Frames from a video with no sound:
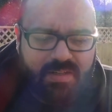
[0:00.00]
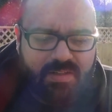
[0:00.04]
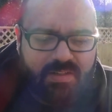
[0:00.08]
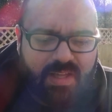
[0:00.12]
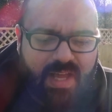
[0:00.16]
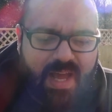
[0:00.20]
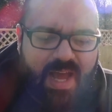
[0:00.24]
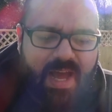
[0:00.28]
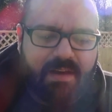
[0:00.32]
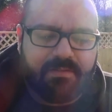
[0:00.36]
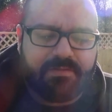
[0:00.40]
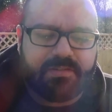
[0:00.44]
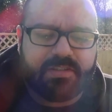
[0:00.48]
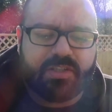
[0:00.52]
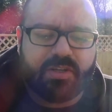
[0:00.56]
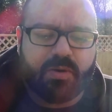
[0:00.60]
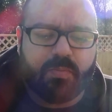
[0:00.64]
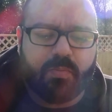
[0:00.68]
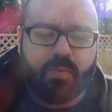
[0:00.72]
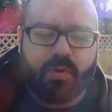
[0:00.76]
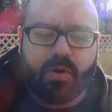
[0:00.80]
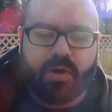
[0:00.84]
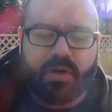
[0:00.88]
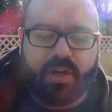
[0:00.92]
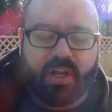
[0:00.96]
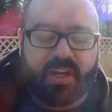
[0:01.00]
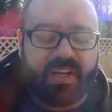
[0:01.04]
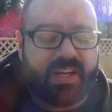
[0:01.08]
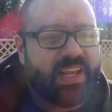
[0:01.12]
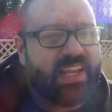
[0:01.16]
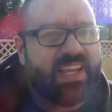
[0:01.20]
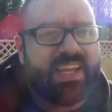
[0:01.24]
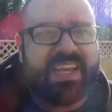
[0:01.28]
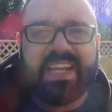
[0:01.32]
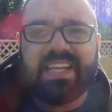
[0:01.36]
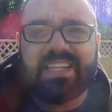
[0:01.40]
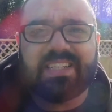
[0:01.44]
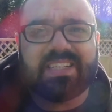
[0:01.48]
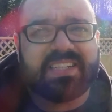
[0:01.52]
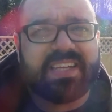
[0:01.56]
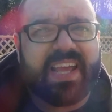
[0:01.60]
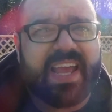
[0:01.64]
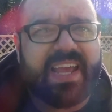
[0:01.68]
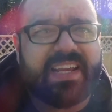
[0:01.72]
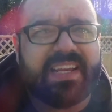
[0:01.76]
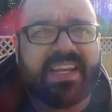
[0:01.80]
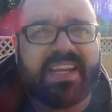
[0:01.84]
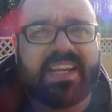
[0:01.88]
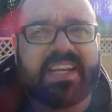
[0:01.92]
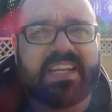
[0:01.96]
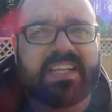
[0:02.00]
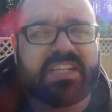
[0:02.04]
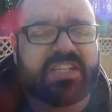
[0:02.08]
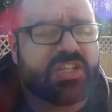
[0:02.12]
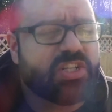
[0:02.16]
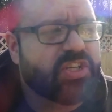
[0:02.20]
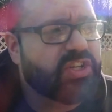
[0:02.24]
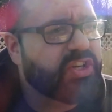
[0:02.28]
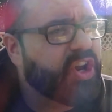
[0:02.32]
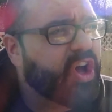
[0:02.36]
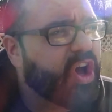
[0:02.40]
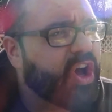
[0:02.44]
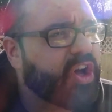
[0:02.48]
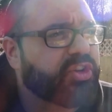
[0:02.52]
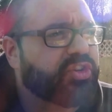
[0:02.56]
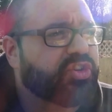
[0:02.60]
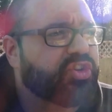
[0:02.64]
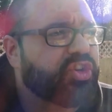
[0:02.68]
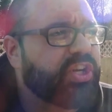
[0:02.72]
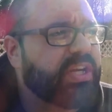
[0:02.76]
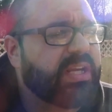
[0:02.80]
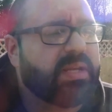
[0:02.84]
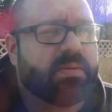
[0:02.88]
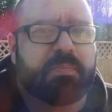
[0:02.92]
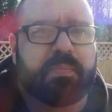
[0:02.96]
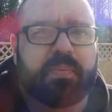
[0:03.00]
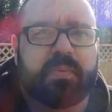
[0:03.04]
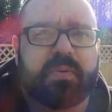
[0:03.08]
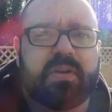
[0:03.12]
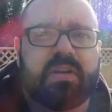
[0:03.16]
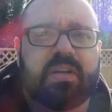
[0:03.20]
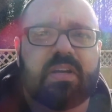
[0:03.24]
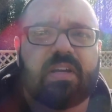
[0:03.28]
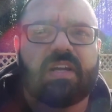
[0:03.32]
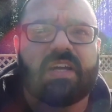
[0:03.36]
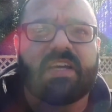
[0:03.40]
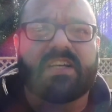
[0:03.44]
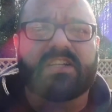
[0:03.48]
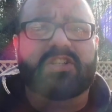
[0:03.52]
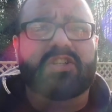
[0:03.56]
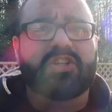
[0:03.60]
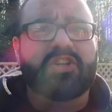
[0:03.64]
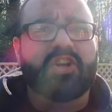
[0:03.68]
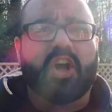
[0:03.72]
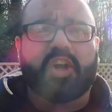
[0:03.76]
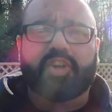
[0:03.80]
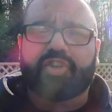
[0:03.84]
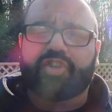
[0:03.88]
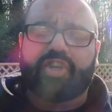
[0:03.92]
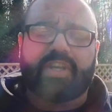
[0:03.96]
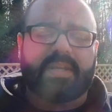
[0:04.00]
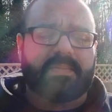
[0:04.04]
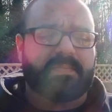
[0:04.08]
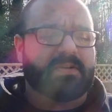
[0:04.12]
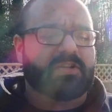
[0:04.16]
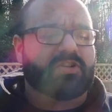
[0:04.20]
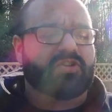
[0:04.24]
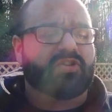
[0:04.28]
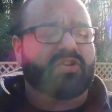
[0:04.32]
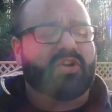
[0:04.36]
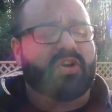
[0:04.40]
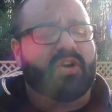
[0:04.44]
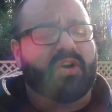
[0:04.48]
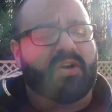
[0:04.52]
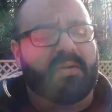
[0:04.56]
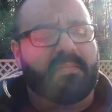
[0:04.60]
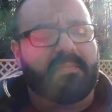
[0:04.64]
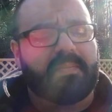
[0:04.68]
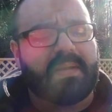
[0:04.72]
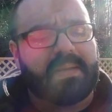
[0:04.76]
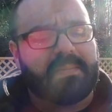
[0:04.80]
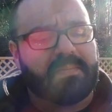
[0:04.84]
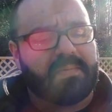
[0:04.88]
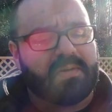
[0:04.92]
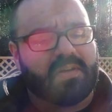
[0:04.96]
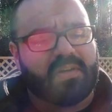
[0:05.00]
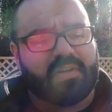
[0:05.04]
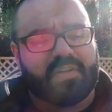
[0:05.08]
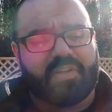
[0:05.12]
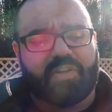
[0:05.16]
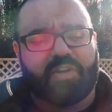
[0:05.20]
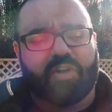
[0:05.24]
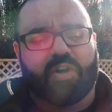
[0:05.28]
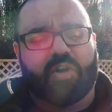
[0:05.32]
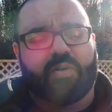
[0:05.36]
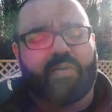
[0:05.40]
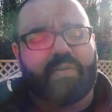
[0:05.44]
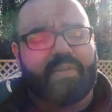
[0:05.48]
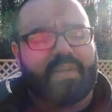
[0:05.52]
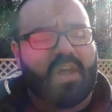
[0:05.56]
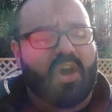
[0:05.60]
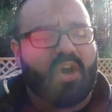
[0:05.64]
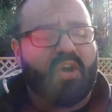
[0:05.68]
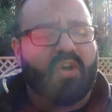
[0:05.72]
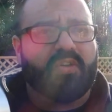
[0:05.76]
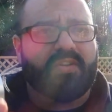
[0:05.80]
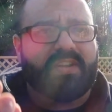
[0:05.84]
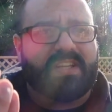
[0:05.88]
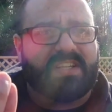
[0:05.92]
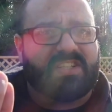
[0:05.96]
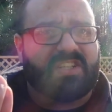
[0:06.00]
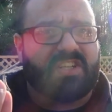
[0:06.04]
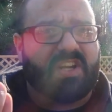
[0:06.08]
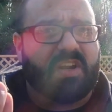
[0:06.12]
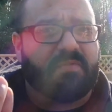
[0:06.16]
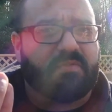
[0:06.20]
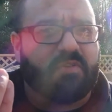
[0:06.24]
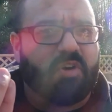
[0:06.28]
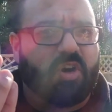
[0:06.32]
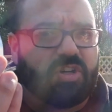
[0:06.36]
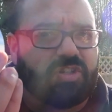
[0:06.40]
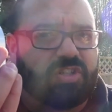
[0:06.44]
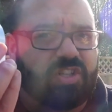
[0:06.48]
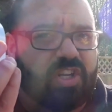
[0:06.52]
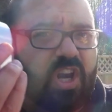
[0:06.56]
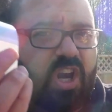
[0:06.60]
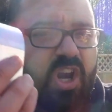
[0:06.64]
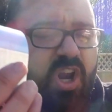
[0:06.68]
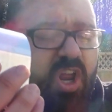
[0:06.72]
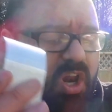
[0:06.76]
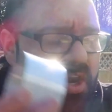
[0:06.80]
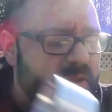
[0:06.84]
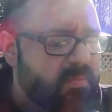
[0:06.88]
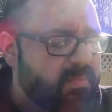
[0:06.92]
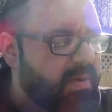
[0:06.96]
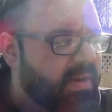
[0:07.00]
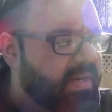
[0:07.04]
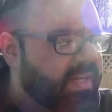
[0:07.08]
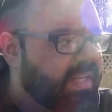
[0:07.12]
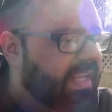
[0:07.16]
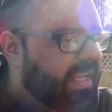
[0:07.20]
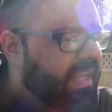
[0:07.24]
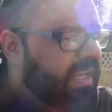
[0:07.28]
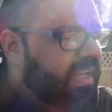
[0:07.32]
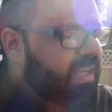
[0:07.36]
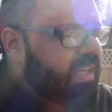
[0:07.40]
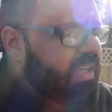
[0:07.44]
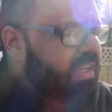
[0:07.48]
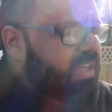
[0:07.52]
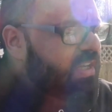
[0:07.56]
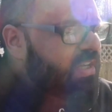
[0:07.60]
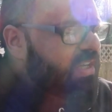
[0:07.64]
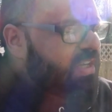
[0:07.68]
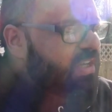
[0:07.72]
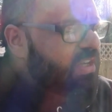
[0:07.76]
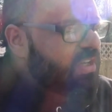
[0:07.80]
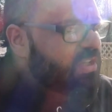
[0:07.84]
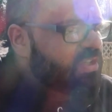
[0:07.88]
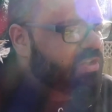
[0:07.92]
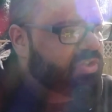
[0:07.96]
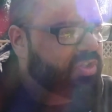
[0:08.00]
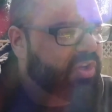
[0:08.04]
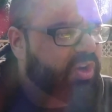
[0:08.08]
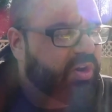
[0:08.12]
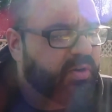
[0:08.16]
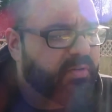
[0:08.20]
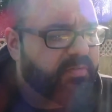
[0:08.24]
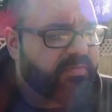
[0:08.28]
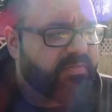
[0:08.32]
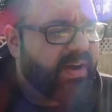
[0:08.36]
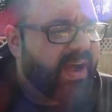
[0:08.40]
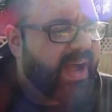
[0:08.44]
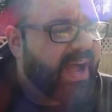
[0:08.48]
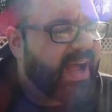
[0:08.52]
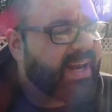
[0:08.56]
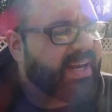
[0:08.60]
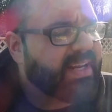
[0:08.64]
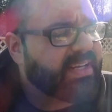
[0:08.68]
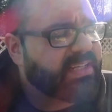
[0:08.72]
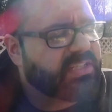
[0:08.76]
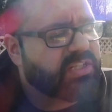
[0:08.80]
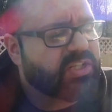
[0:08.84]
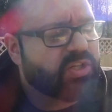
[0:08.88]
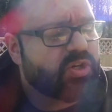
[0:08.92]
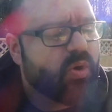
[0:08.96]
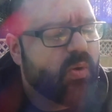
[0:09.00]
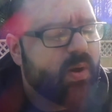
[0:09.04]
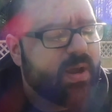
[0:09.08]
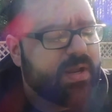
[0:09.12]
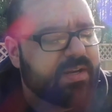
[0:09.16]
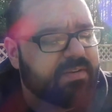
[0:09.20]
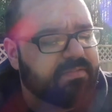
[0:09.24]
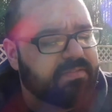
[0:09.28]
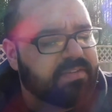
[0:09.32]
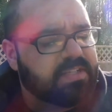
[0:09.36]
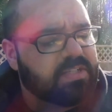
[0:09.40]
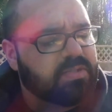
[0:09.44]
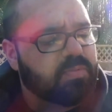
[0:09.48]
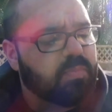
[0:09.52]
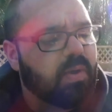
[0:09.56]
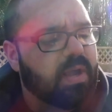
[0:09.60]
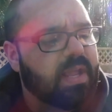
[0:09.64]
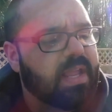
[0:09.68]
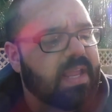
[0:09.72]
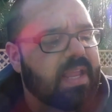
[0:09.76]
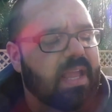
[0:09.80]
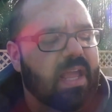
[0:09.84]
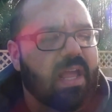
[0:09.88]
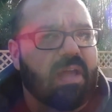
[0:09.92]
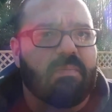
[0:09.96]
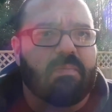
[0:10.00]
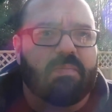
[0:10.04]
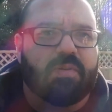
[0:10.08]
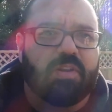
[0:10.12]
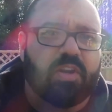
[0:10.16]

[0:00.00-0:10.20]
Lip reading: to have someone like e-skating is not cheap. It's not cheap at all, and people, you know, all this stuff costs a lot of money. So for Alex to go out of his way and,